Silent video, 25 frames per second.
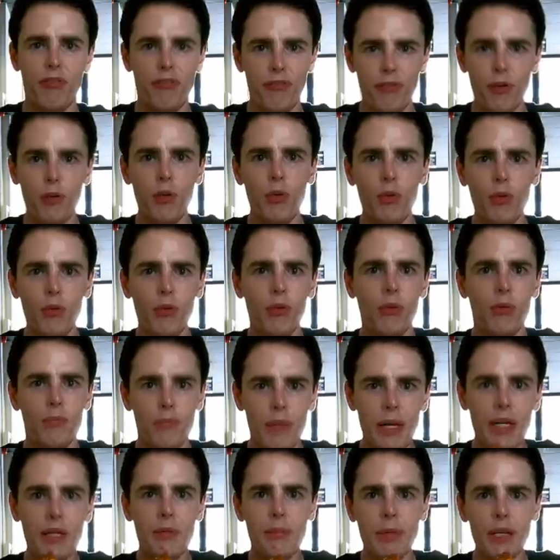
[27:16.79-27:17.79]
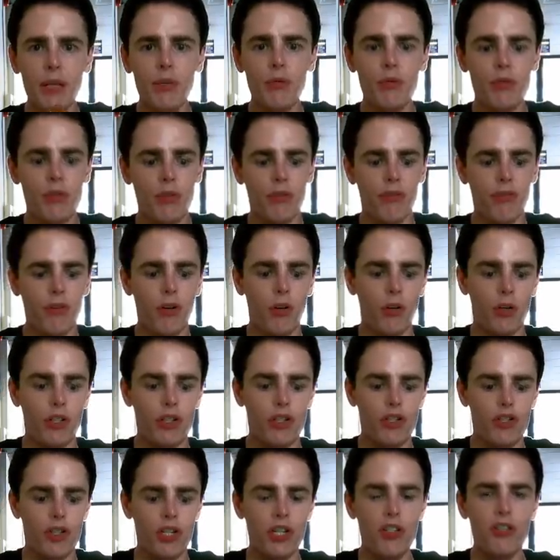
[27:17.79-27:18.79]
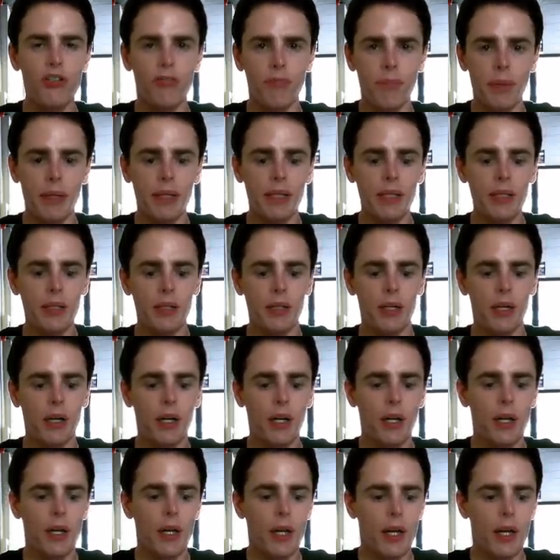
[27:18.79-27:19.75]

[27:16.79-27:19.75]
full main meals of cottage cheese, of paneer,